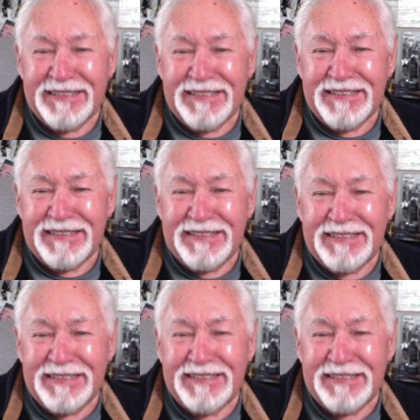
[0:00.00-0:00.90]

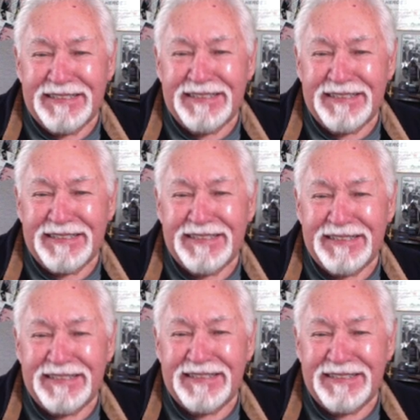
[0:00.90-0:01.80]

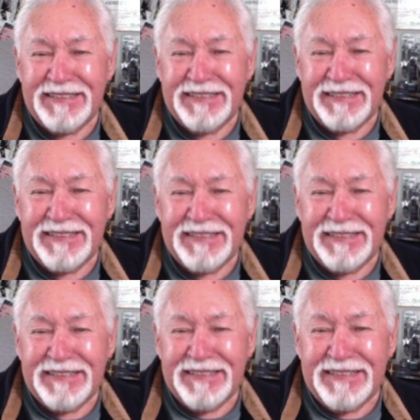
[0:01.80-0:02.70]

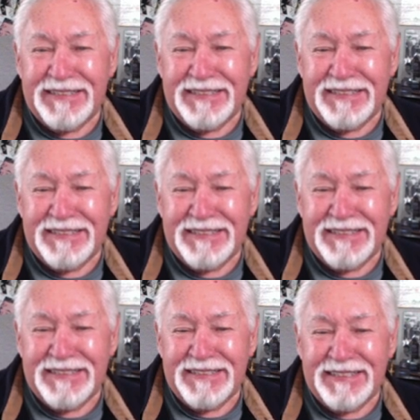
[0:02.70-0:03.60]

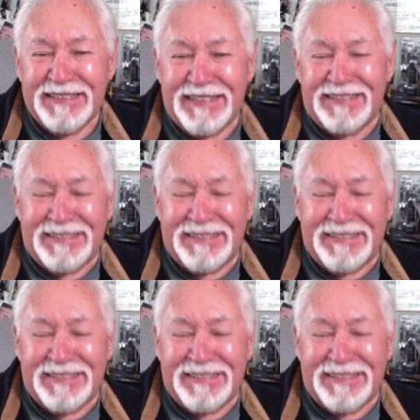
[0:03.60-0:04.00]
(not speaking)